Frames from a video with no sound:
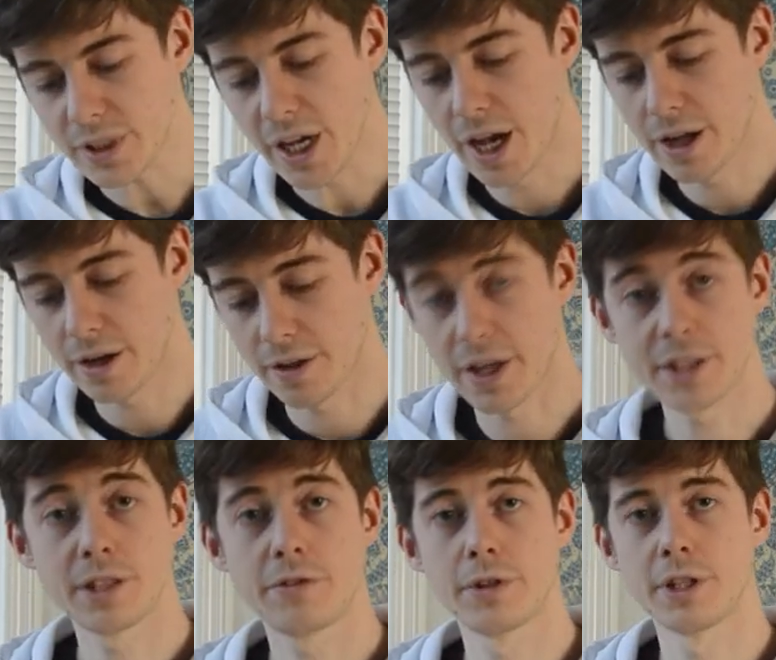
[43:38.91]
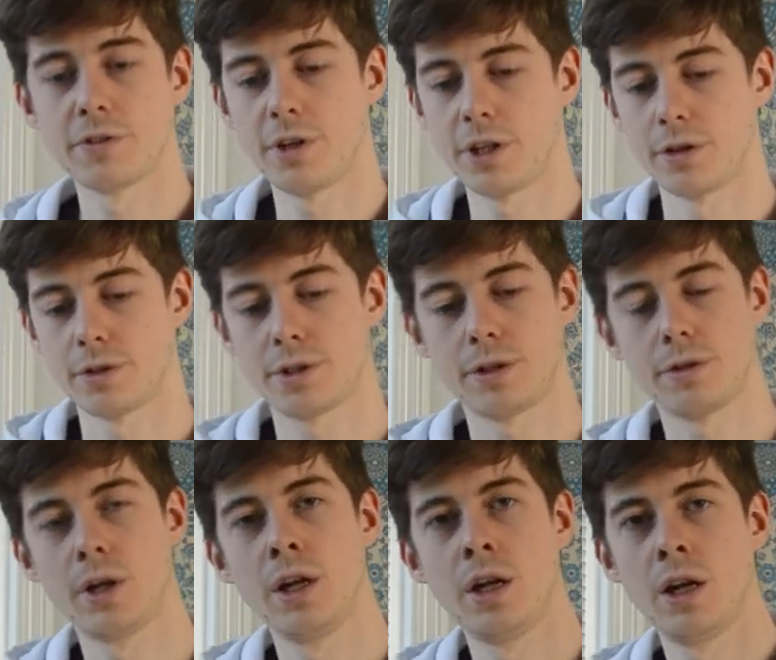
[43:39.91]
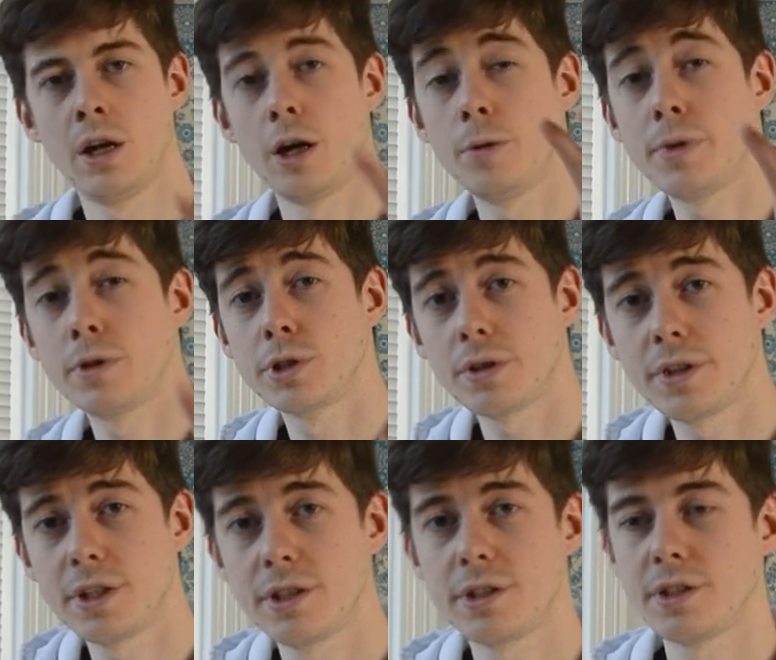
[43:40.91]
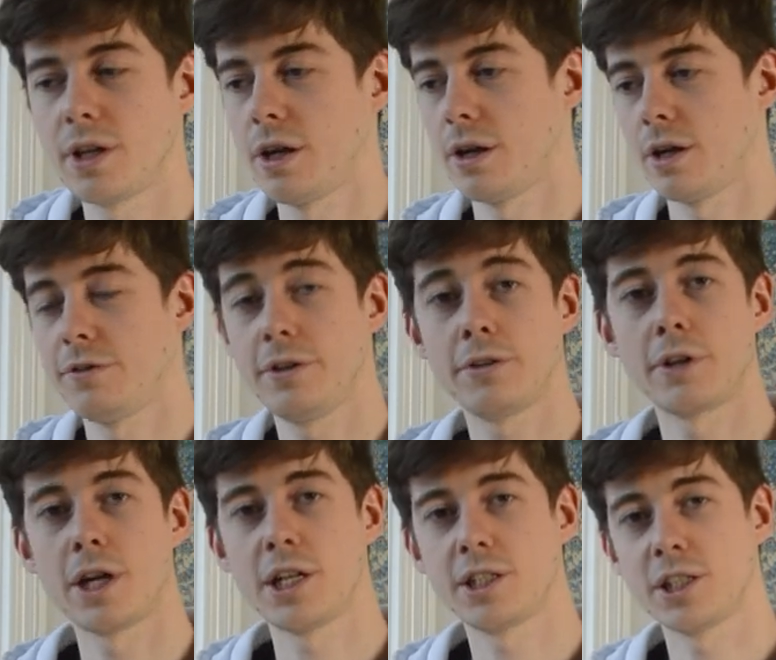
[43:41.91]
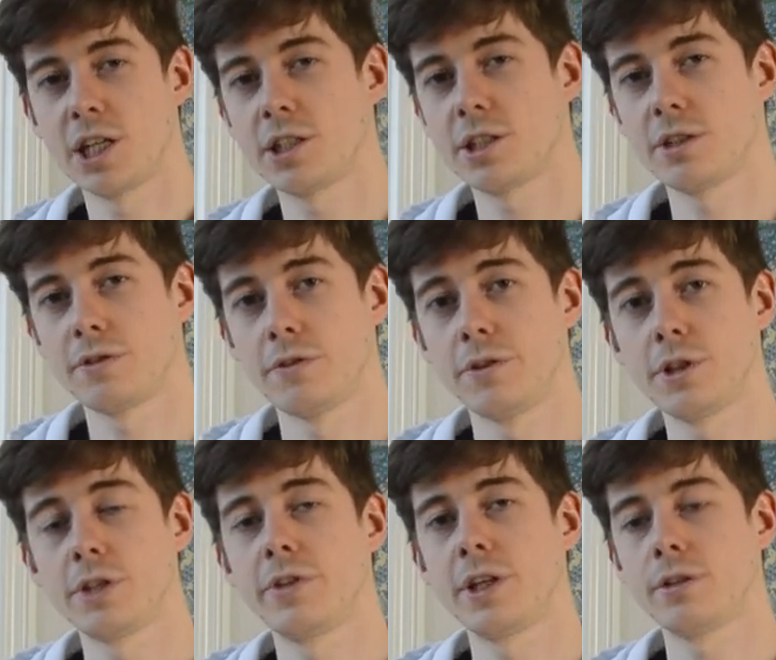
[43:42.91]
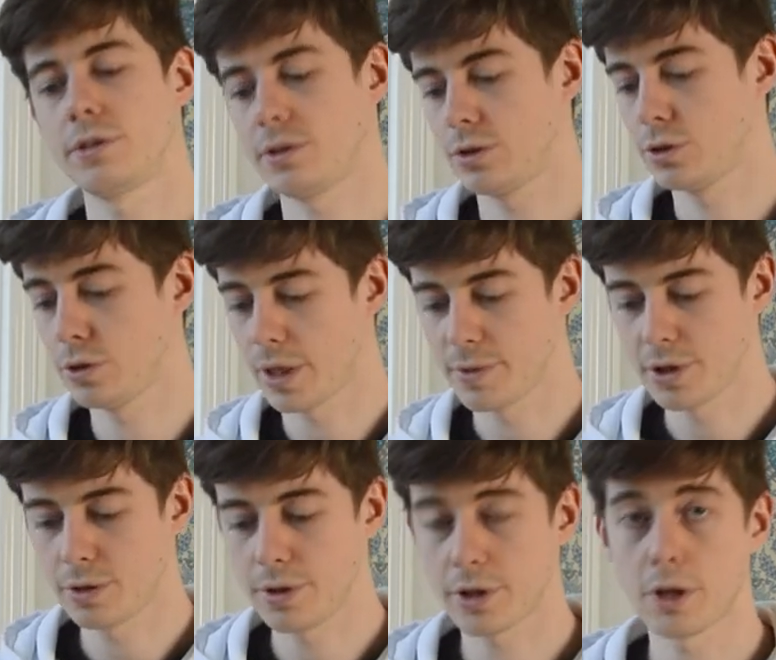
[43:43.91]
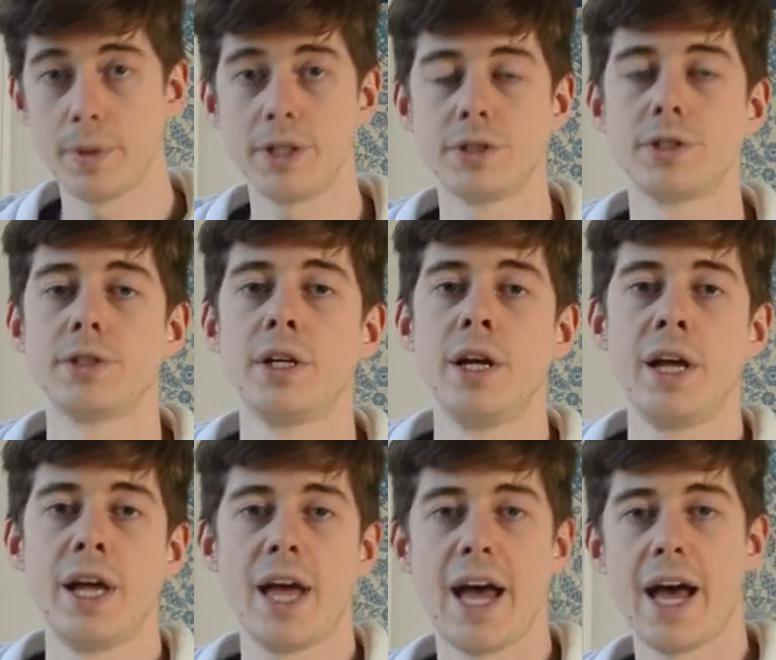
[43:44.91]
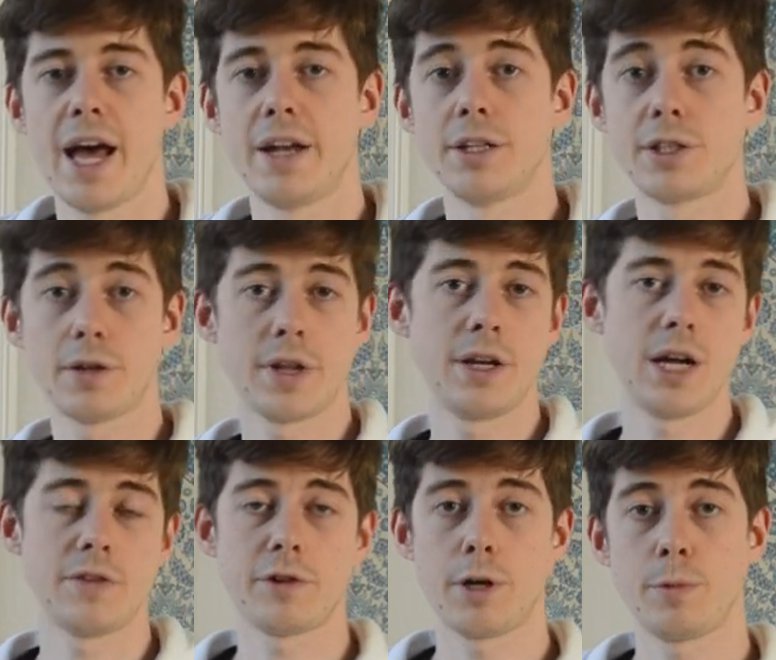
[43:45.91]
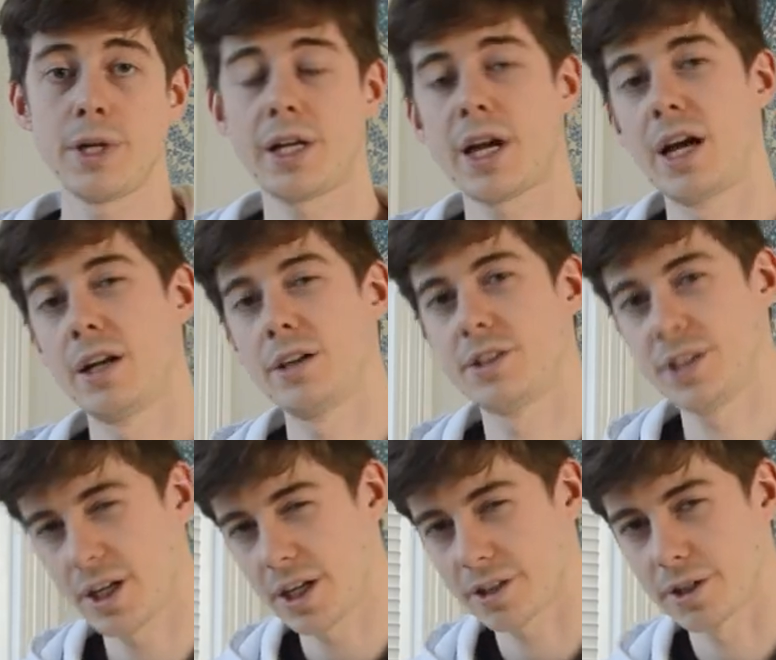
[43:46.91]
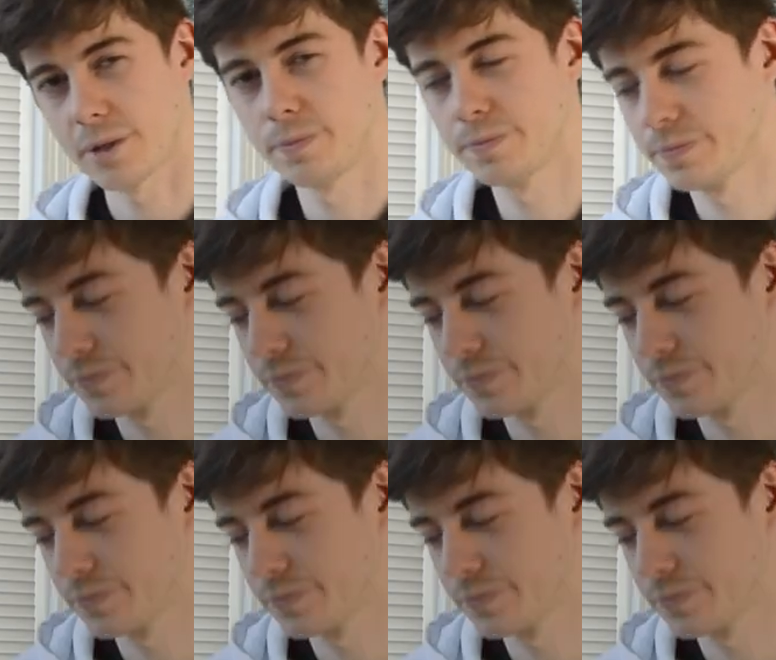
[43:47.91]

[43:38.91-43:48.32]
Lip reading: And that's it for this video. So I hope you enjoyed this. If you've got any suggestions for future videos, do let me know in the comments. And until then, have a great week and see you next time.